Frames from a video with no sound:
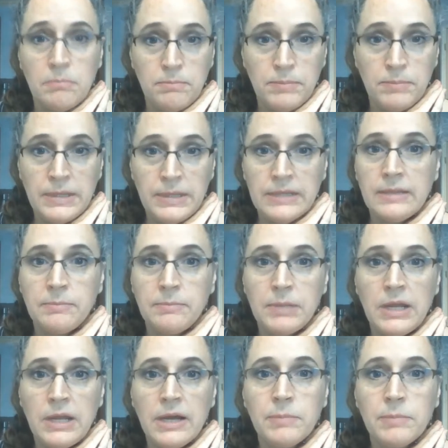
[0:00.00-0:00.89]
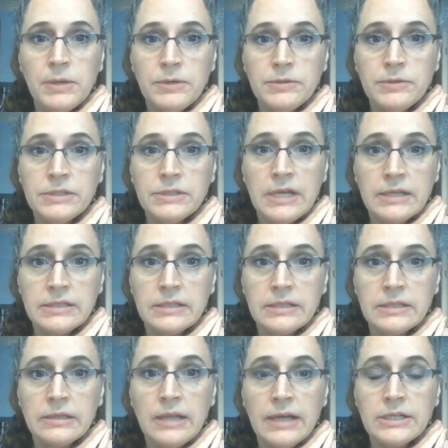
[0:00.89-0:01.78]
but the blog post has a
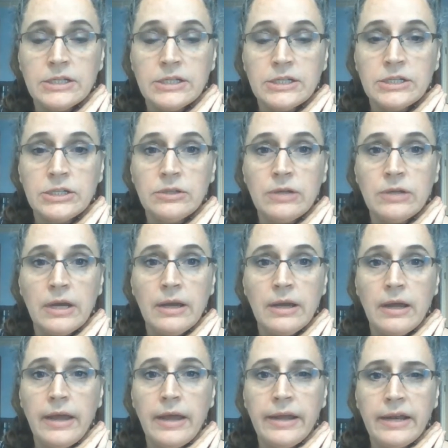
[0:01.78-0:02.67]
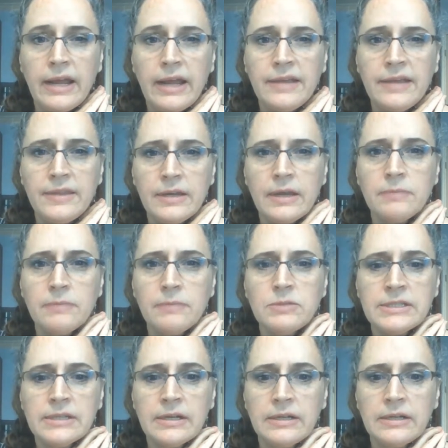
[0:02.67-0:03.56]
lot to do, and I think I'm
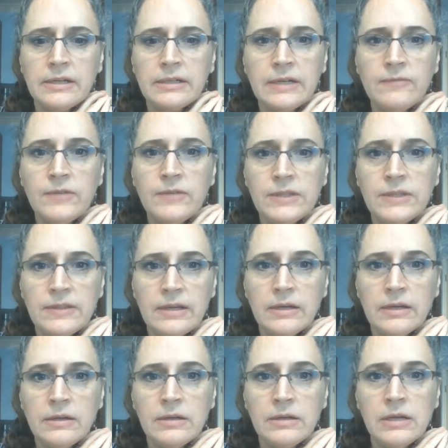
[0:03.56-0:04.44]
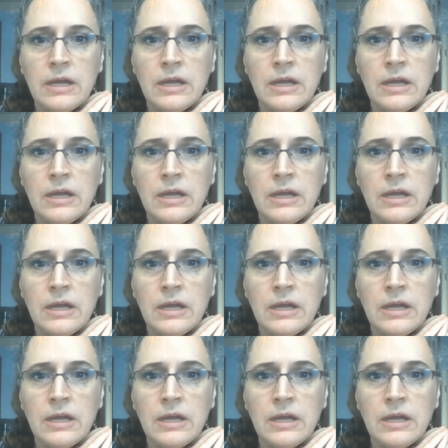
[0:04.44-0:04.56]
just going to leave it there.